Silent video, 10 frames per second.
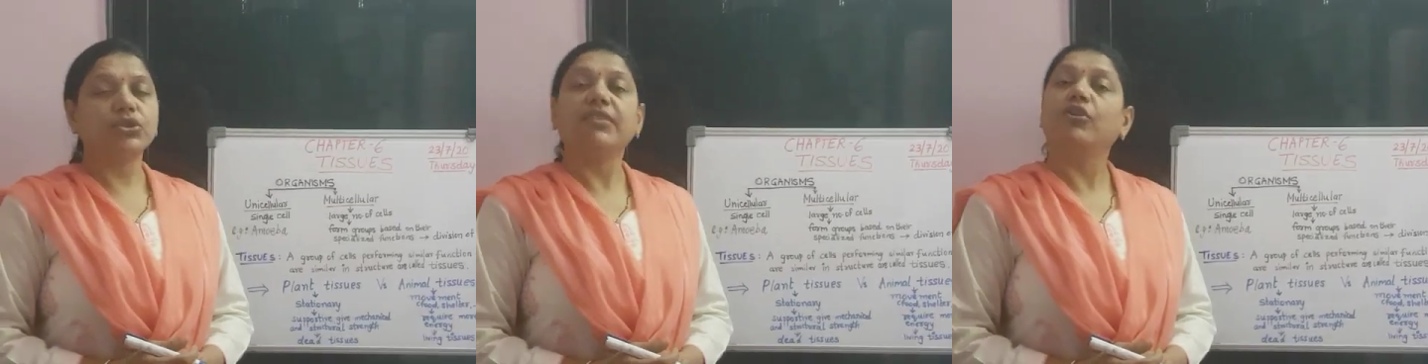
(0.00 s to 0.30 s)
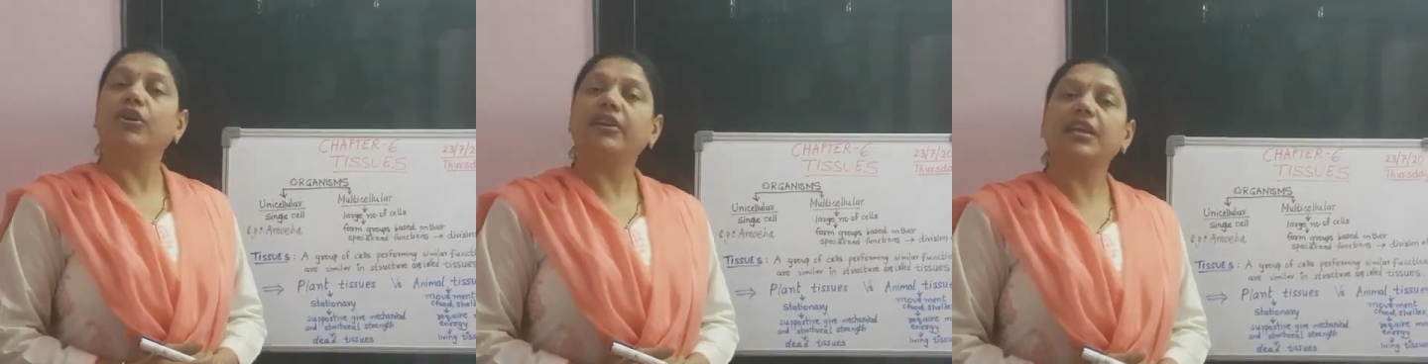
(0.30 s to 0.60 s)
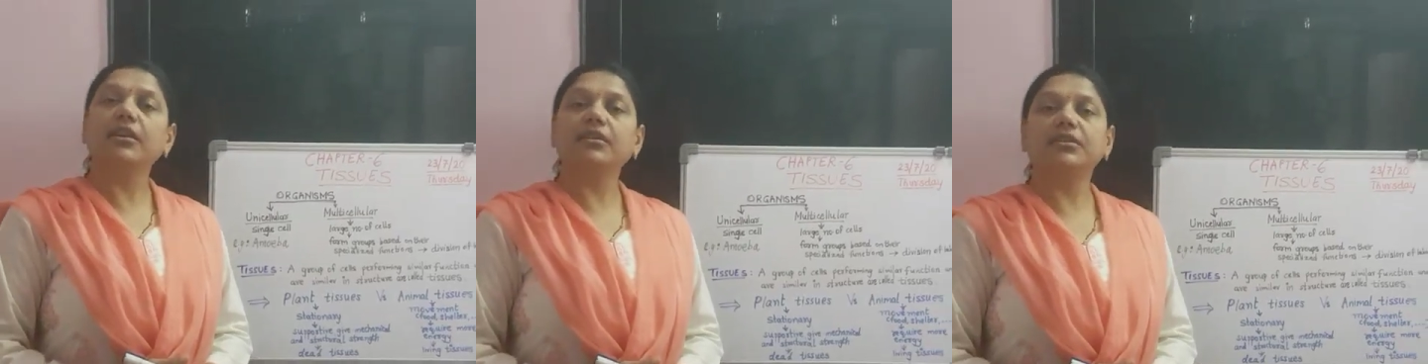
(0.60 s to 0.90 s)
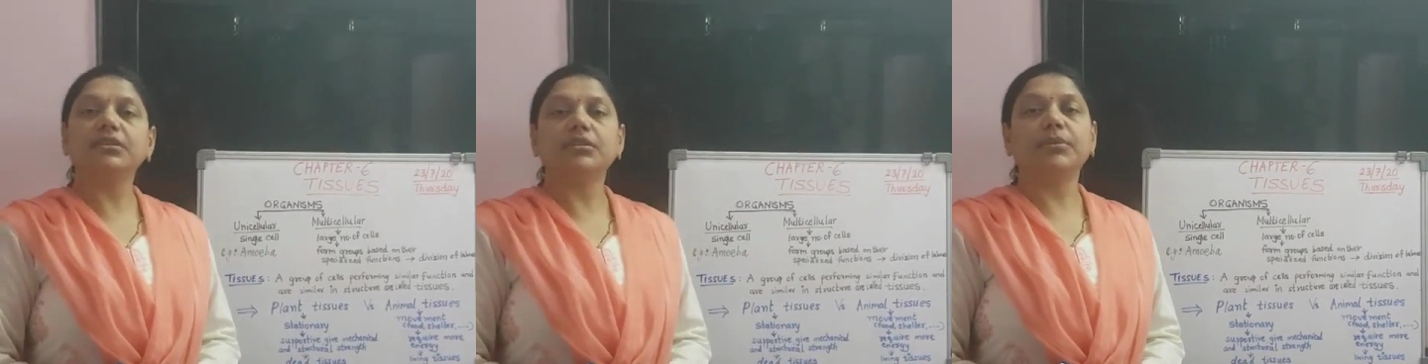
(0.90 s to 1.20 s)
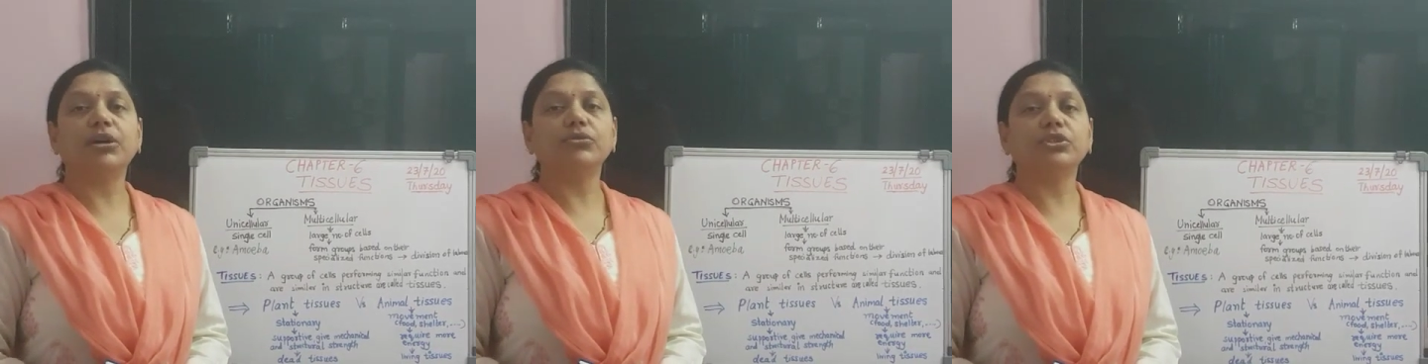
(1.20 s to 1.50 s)
you have already learned
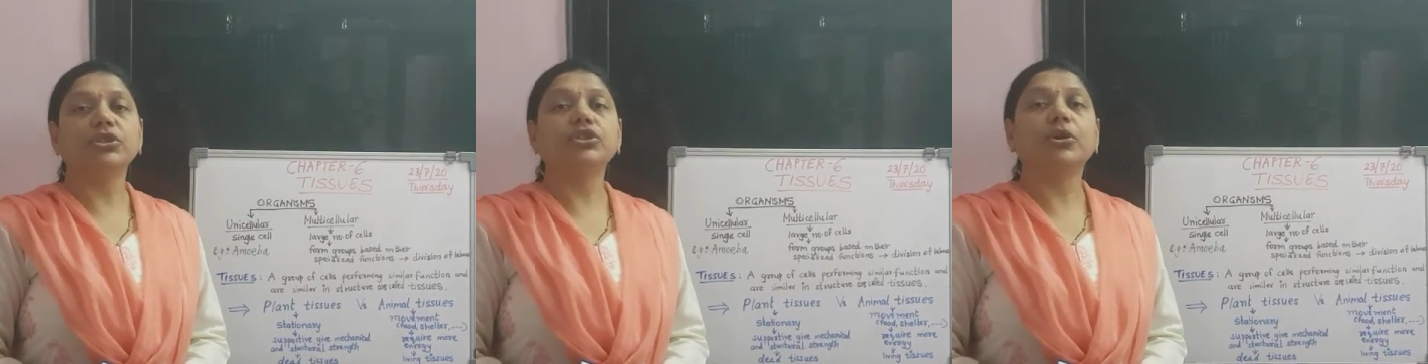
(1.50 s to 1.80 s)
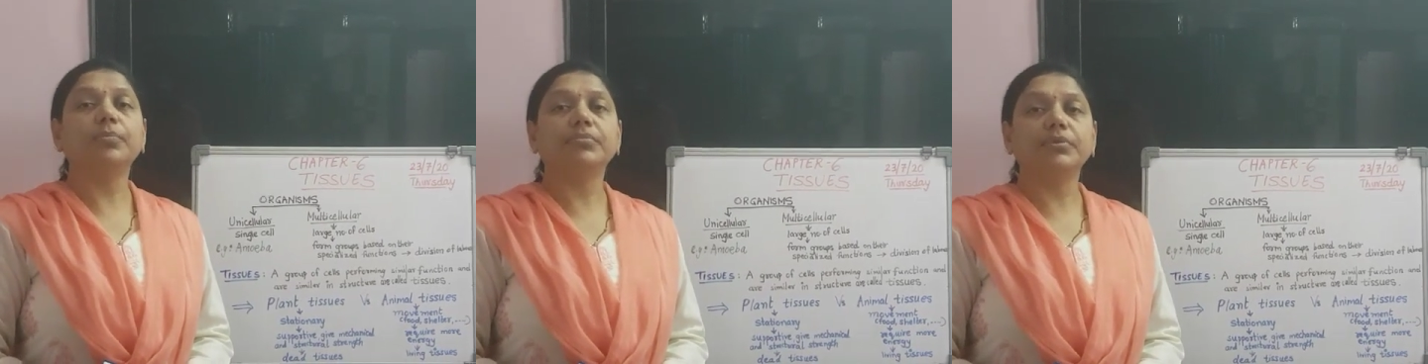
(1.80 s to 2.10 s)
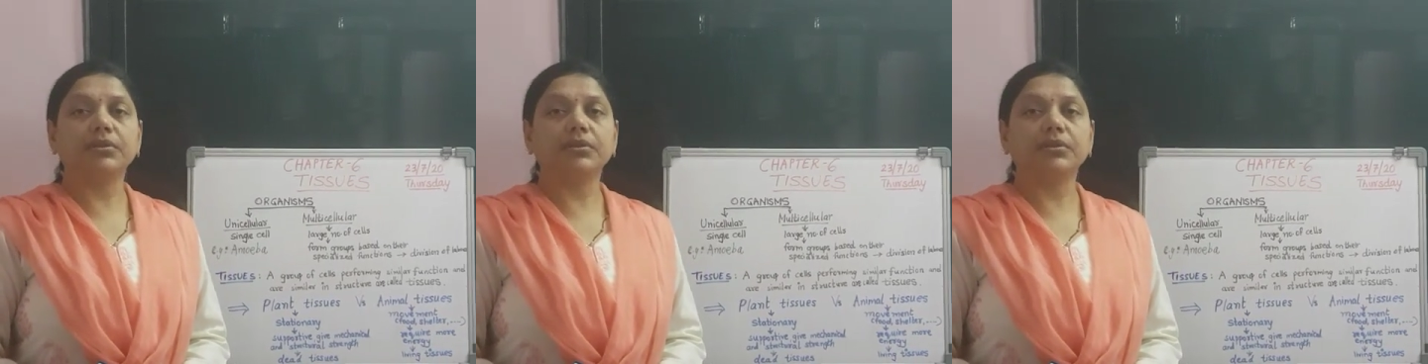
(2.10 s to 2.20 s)
about your